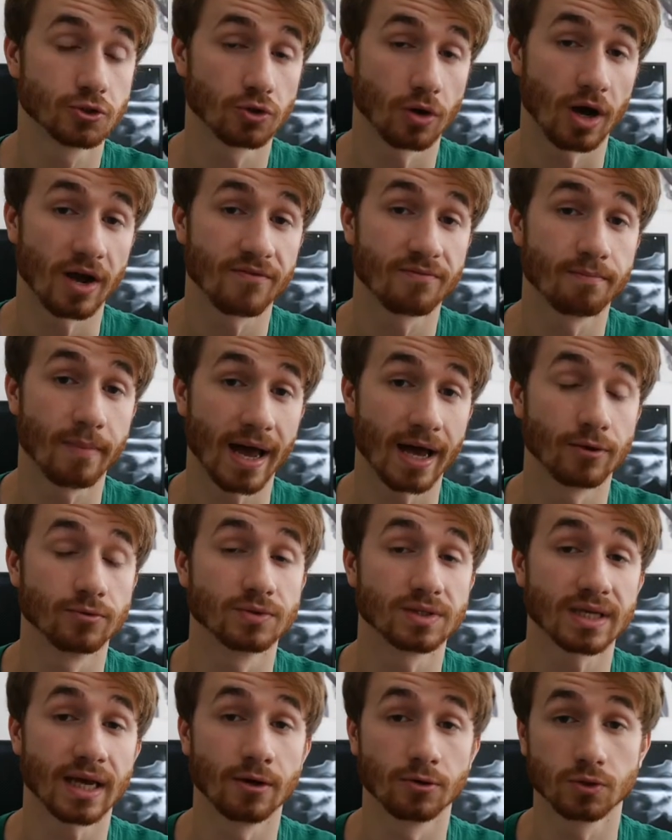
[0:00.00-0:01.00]
drive
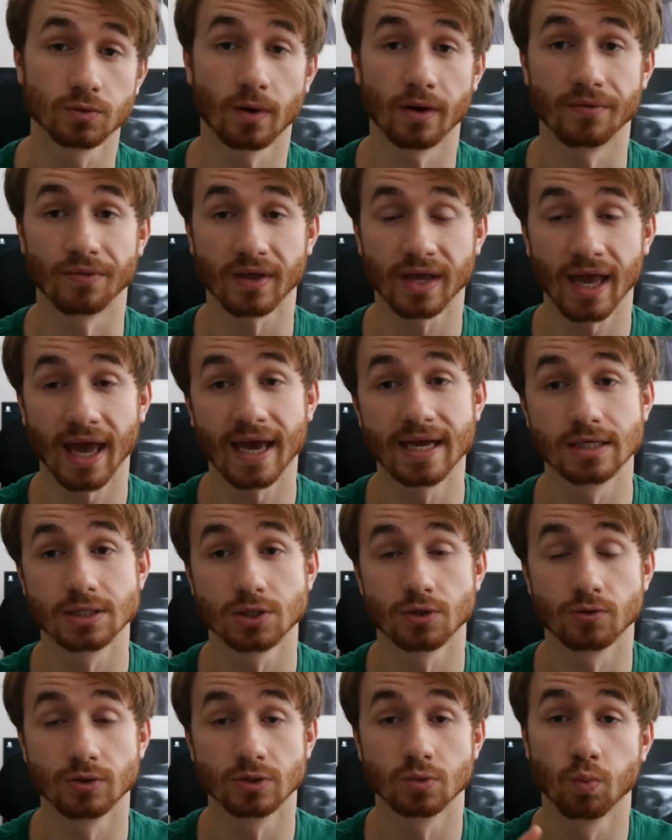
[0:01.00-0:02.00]
mounts elsewhere in the case.
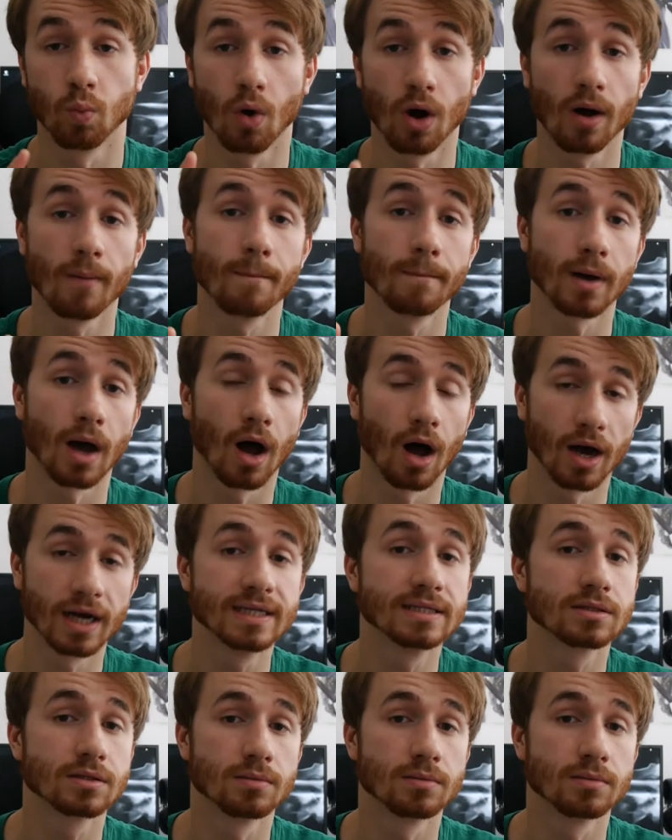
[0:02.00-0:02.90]
There is one behind